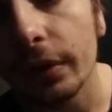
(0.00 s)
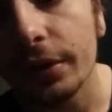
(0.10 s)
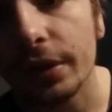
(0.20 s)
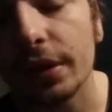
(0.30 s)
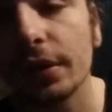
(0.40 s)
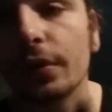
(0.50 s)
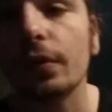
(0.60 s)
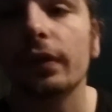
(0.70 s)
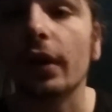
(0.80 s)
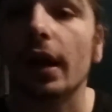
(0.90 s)
version
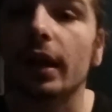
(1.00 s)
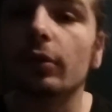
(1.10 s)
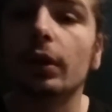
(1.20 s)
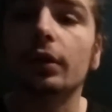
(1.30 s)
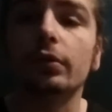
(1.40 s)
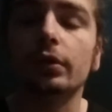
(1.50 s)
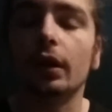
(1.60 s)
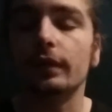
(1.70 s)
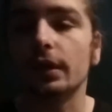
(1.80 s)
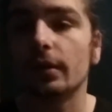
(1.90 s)
2 for anyone who
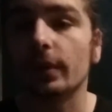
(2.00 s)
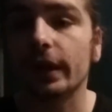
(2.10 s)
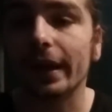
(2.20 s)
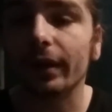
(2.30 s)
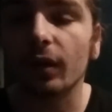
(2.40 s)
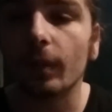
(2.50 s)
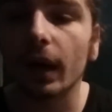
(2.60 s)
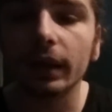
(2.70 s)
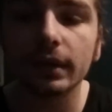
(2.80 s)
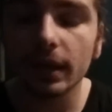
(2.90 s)
loves their mechanical
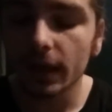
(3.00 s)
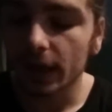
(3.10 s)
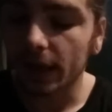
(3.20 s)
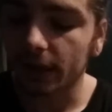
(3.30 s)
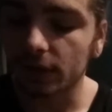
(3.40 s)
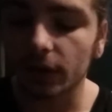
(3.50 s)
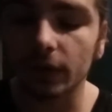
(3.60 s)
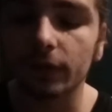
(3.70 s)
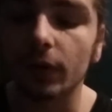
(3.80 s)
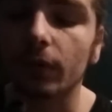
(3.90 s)
mods and is
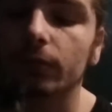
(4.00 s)
looking for a